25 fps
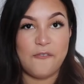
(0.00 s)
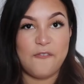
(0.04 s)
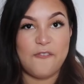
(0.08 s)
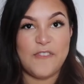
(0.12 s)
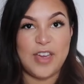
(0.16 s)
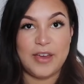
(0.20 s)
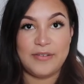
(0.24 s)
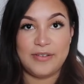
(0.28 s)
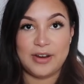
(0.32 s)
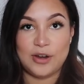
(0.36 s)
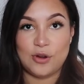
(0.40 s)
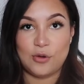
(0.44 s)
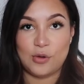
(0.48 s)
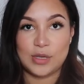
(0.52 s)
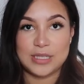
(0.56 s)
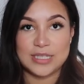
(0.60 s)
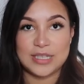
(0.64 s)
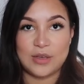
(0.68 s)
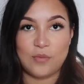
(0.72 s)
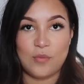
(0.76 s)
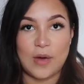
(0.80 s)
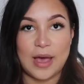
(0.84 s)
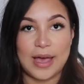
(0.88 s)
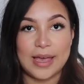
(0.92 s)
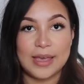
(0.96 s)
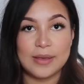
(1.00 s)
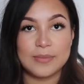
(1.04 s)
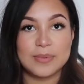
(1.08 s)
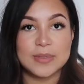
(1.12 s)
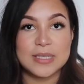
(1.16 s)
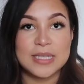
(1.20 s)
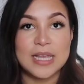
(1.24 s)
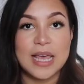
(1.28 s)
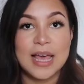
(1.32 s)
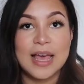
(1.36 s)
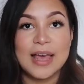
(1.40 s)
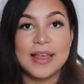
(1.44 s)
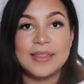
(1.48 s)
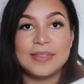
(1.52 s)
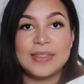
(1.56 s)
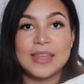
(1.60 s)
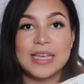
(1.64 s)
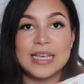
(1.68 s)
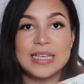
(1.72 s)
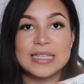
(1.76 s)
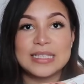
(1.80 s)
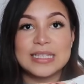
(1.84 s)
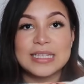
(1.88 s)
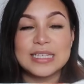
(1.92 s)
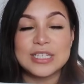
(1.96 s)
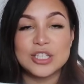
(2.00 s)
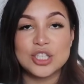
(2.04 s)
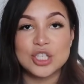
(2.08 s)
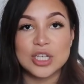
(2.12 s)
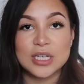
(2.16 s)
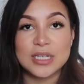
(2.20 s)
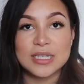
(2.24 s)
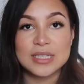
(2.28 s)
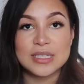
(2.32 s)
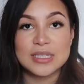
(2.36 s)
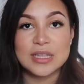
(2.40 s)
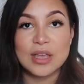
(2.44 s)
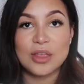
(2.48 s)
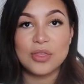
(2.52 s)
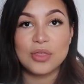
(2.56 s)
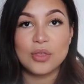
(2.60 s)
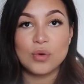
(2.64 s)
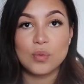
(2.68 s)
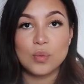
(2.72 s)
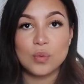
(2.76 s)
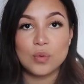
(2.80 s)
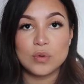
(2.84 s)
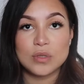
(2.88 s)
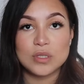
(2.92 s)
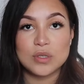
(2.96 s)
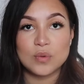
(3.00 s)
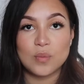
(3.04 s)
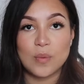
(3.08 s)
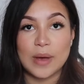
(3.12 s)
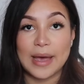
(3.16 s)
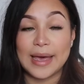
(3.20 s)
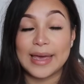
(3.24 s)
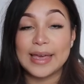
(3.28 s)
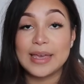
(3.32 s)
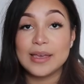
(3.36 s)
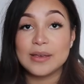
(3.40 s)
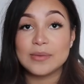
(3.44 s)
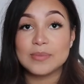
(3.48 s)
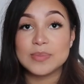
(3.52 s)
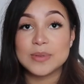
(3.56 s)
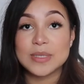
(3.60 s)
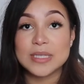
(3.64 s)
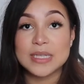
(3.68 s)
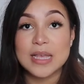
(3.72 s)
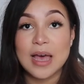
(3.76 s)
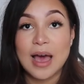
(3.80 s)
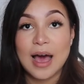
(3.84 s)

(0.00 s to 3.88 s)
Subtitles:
Very noisy wipes. These are just the water wipes.